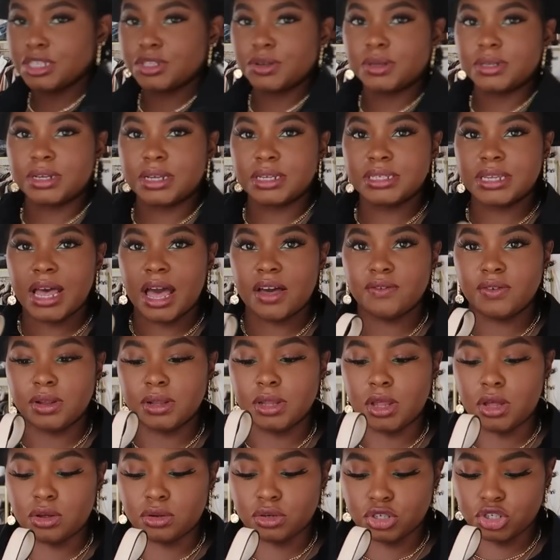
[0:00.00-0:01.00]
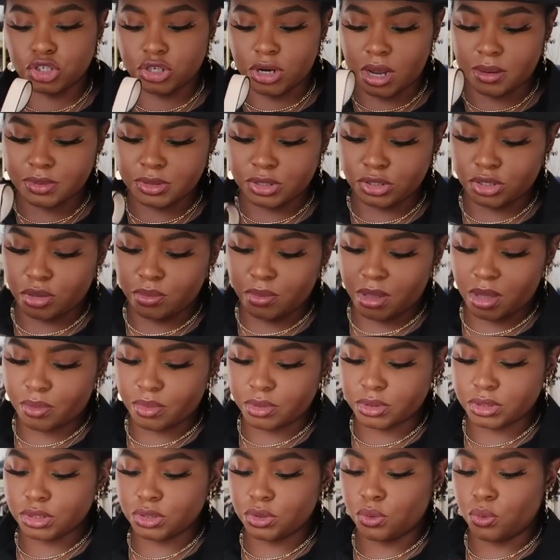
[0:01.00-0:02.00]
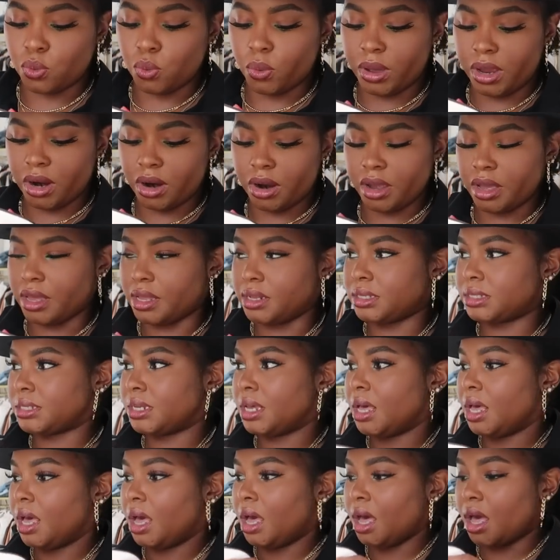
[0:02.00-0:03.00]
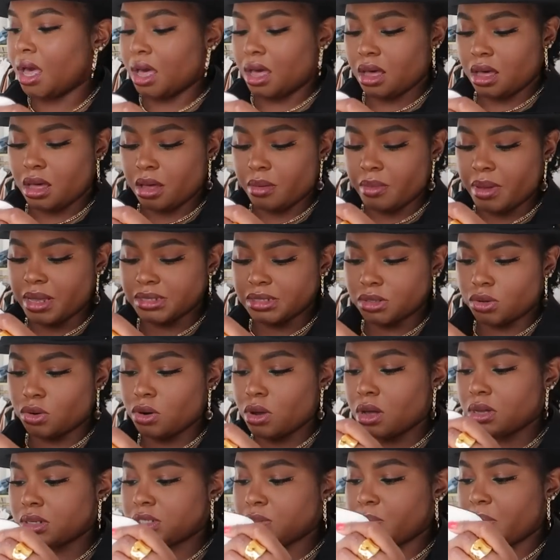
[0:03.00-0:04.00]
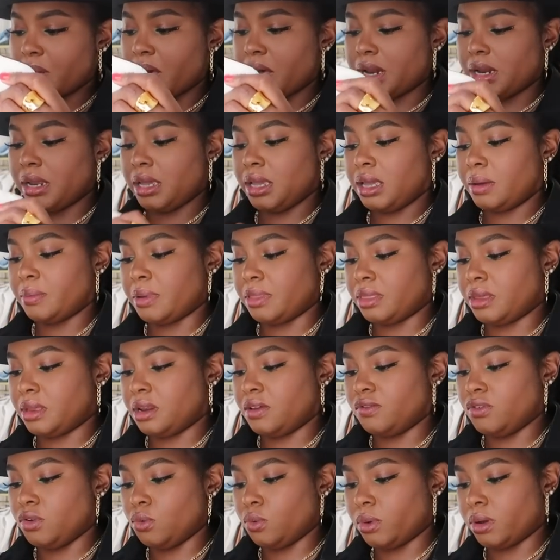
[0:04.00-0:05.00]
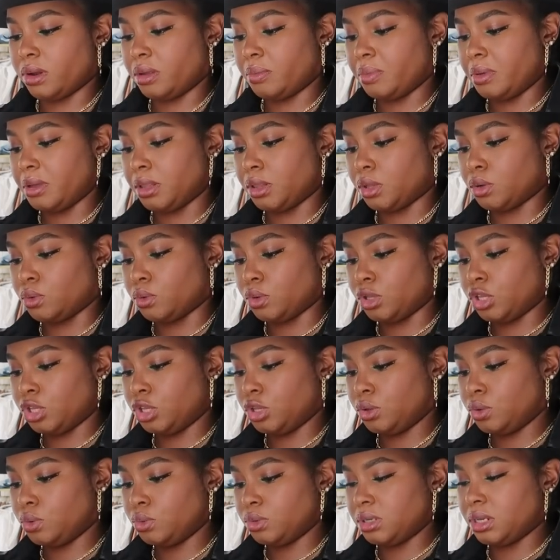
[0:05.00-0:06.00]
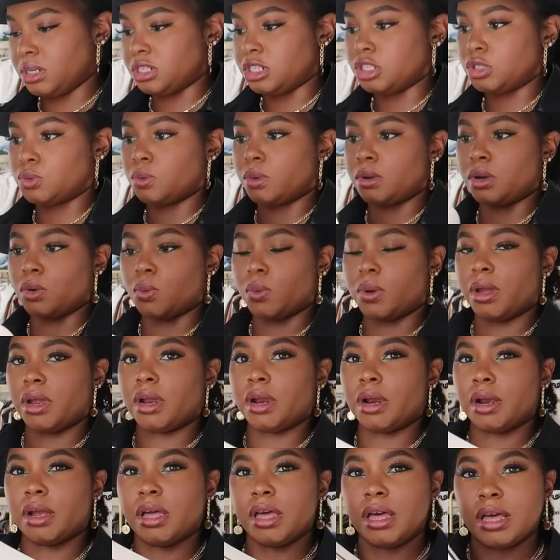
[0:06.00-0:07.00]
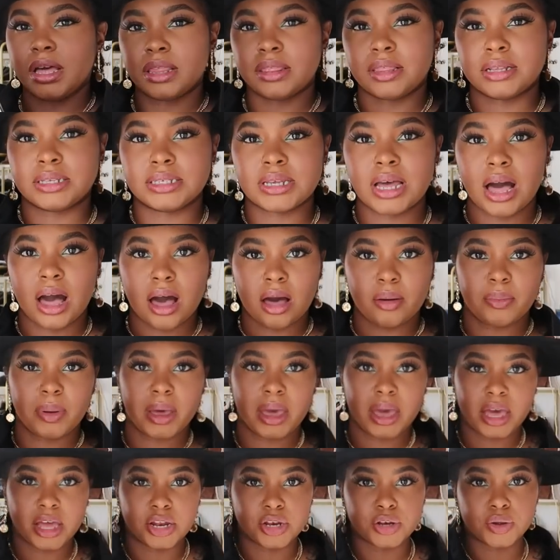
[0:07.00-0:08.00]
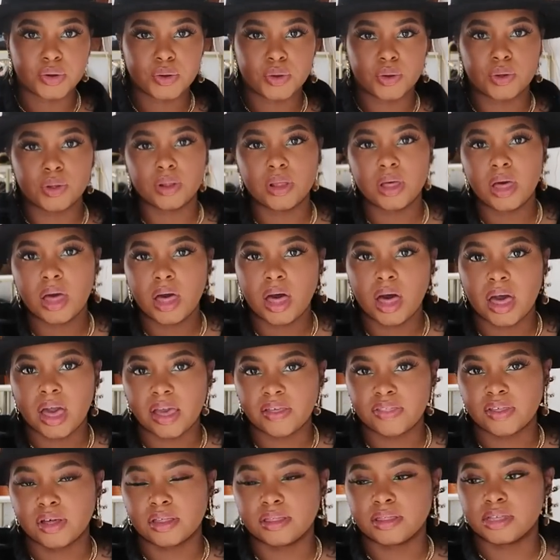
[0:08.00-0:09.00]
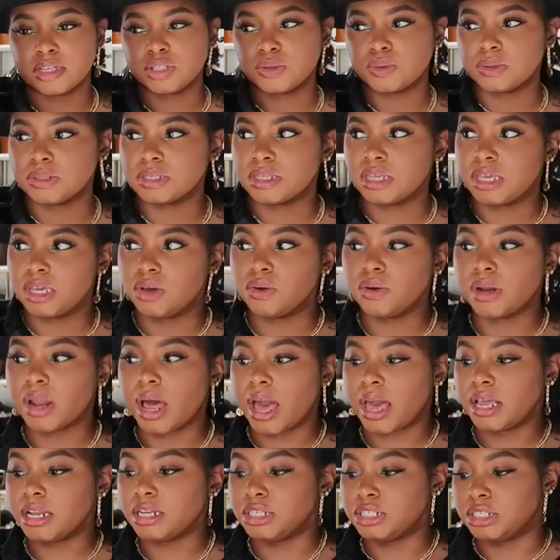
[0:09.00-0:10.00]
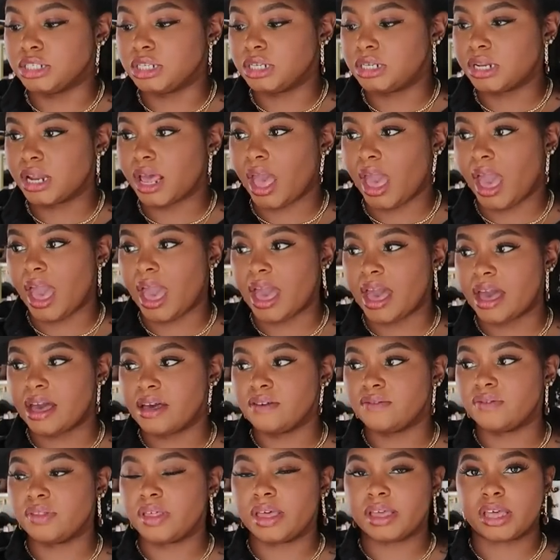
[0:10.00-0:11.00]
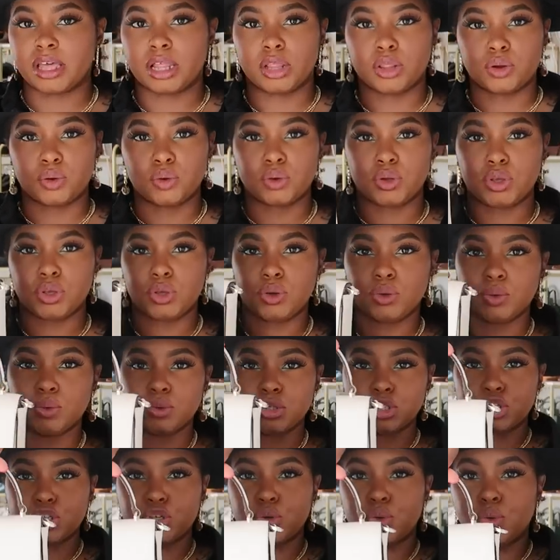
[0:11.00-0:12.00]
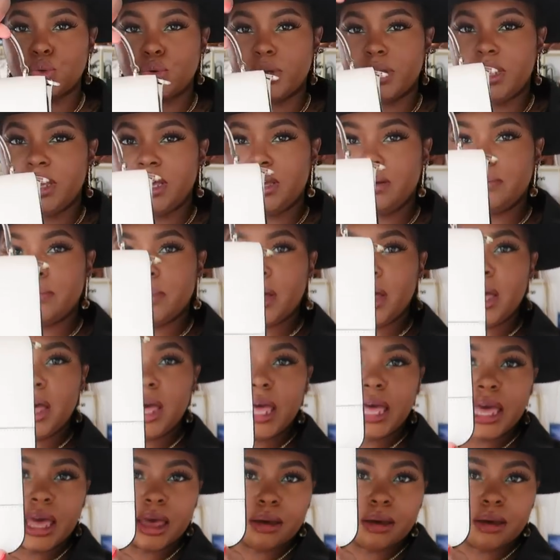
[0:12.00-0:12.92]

So it does have a long strap, so you can be able to wear it as a crossbody. But then if you want to be a little cute and just want to wear the top handle, I thought this was cute. I didn't have like a little cute cream